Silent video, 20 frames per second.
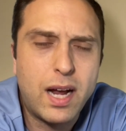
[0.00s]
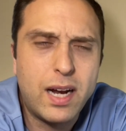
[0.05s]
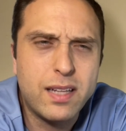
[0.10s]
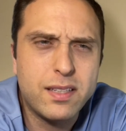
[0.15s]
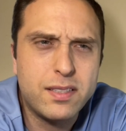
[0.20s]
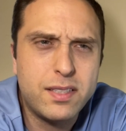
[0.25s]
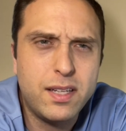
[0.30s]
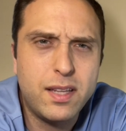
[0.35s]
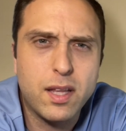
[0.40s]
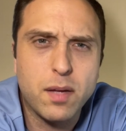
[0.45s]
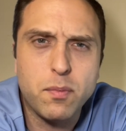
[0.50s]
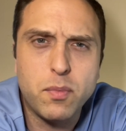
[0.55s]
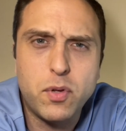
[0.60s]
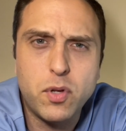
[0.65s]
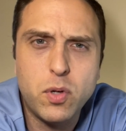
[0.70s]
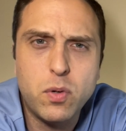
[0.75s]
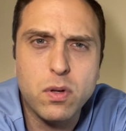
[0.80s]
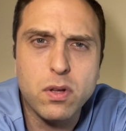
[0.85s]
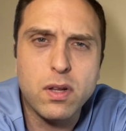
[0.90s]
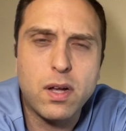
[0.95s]
of see them
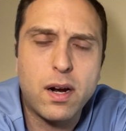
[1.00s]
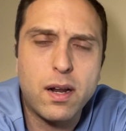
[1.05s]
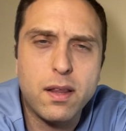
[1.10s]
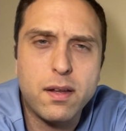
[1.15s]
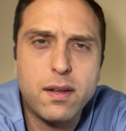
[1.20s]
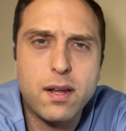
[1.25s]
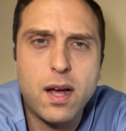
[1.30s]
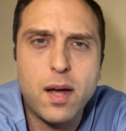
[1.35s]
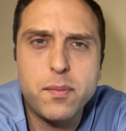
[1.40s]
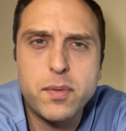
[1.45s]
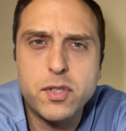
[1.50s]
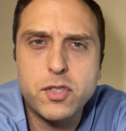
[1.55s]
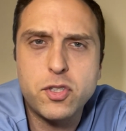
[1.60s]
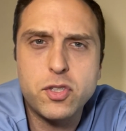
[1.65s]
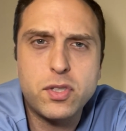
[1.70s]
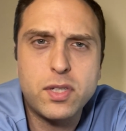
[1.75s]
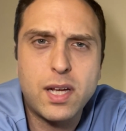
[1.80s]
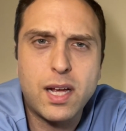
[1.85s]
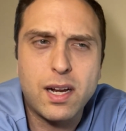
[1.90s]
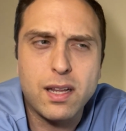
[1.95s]
do a lot of the times is
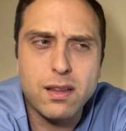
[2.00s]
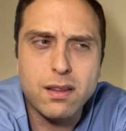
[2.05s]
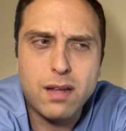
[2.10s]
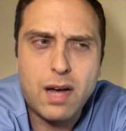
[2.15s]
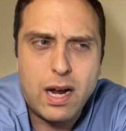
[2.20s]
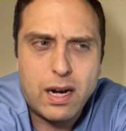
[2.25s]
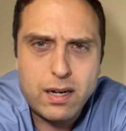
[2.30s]
just kind of lock